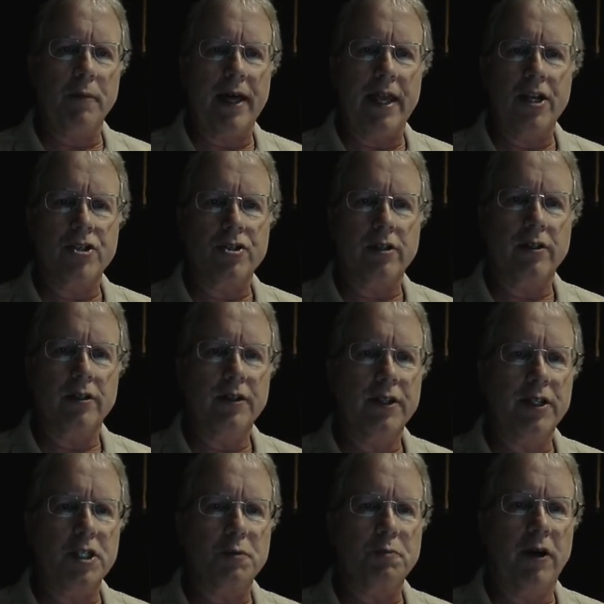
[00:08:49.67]
manager
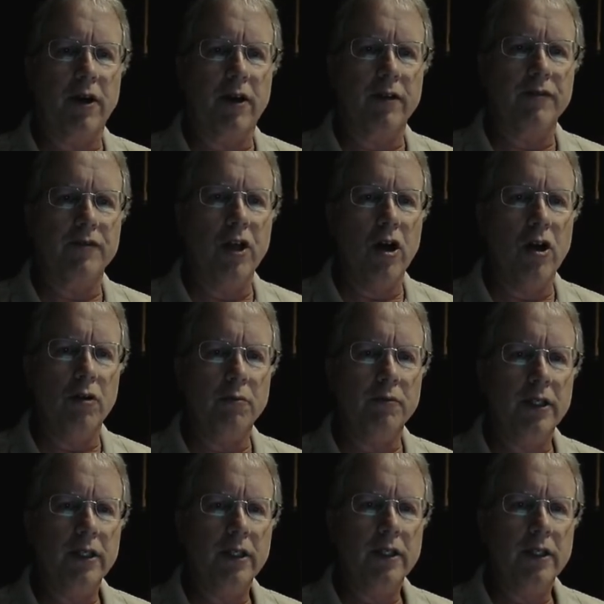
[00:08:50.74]
that is part of GNOME.